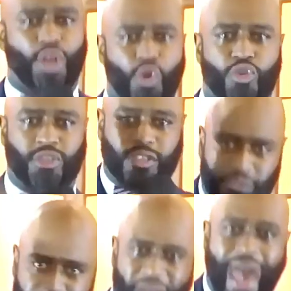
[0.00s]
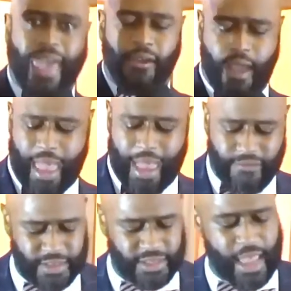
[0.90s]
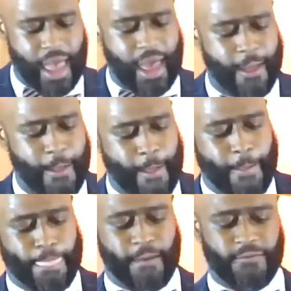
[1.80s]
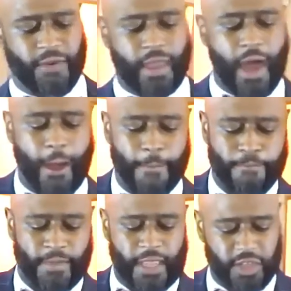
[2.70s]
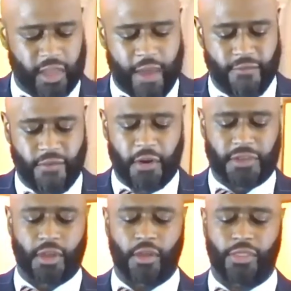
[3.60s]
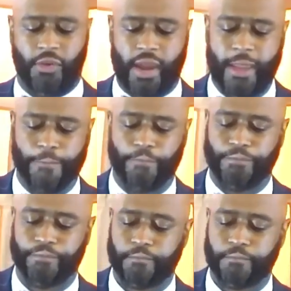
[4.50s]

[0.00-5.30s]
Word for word: I didn't lose the fire I have inside for God. Let's look at verse 3